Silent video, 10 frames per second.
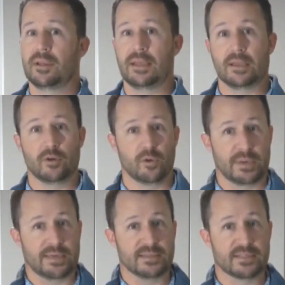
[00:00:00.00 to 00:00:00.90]

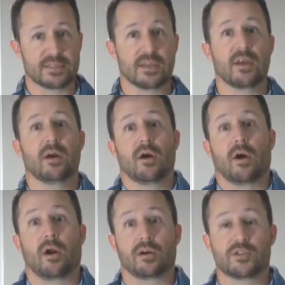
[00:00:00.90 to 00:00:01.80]
increase
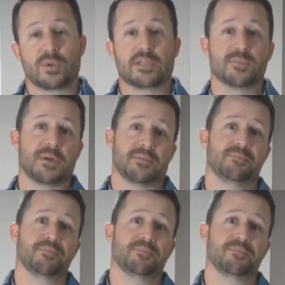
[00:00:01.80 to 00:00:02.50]
our swing speed.